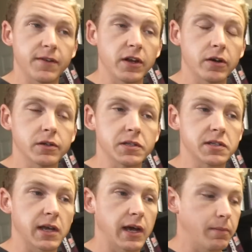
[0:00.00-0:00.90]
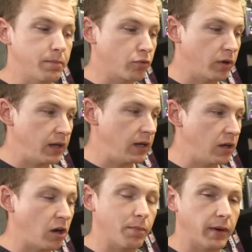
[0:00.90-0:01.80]
video is pretty
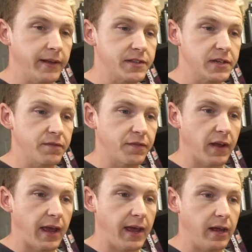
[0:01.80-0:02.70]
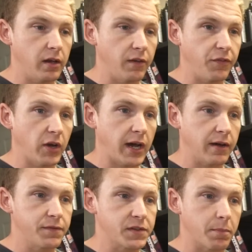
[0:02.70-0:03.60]
comprehensive, and if you
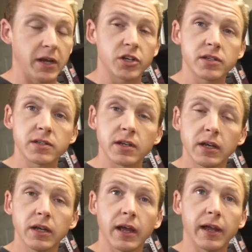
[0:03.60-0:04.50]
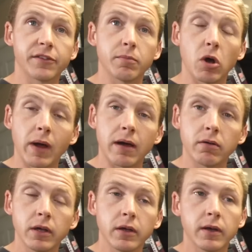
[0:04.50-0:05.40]
have some patience and some
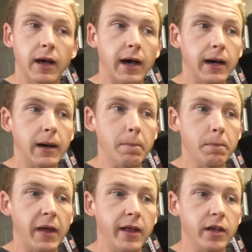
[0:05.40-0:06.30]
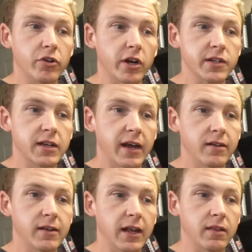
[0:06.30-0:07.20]
know-how, and you're not
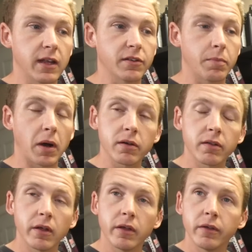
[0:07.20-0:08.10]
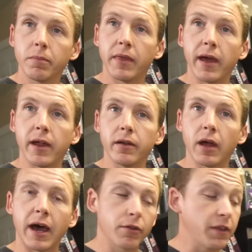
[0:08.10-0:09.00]
scared to take things apart,
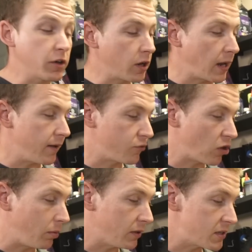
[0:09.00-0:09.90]
then I don't think you're gonna have trouble.